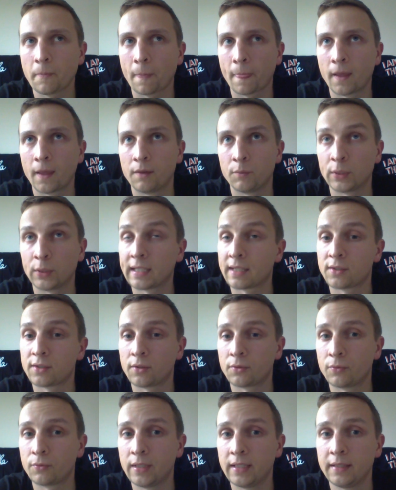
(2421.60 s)
well, that's
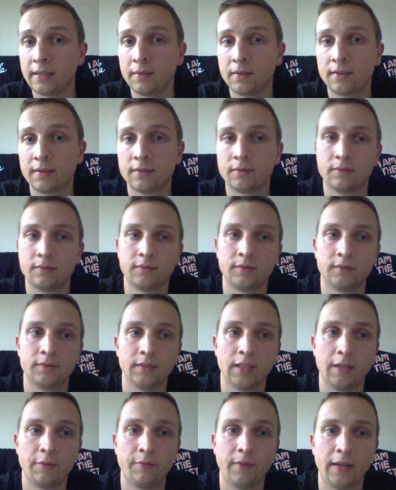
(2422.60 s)
not really
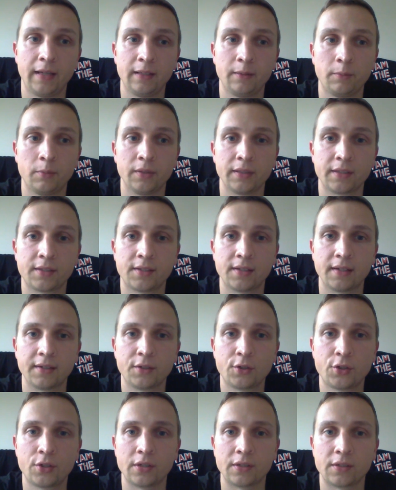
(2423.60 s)
available as
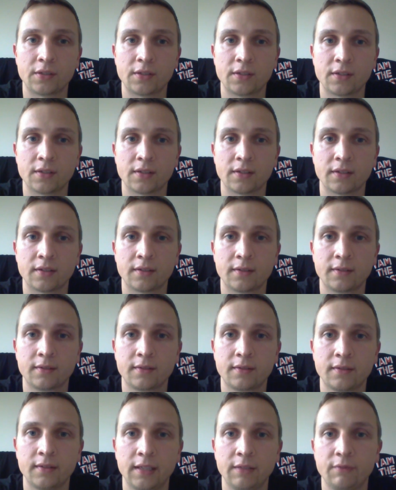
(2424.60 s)
such, because
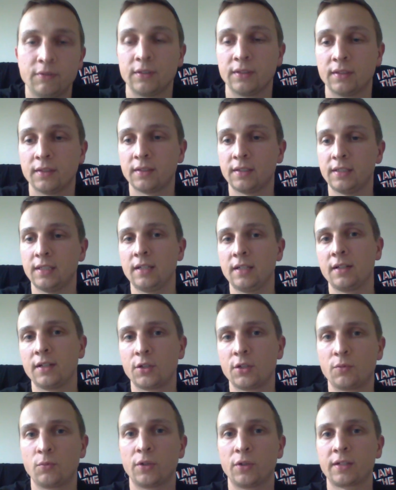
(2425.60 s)
even the
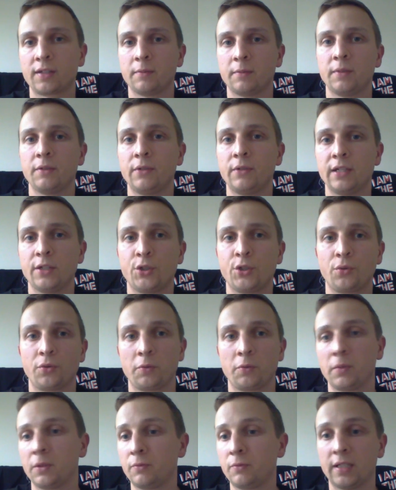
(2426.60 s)
English word can be really
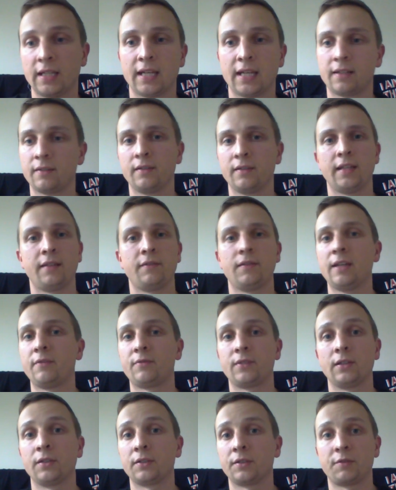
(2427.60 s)
short, but we had
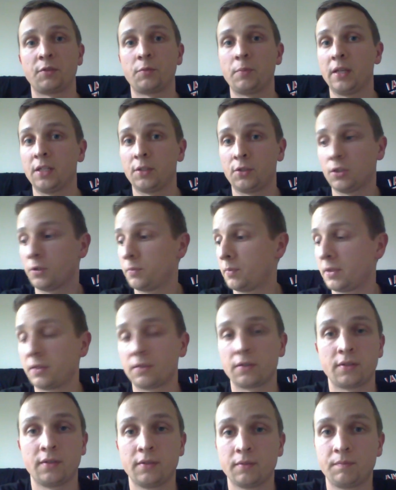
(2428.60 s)
left a lot of space just
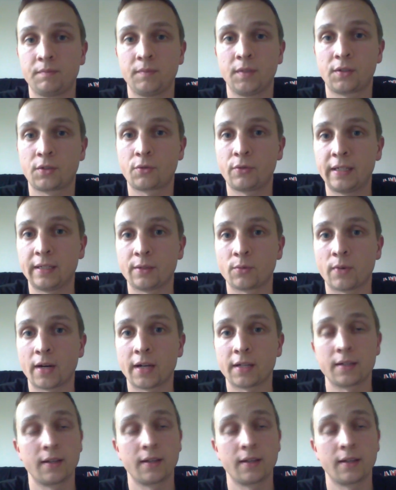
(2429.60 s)
because the screen is wide.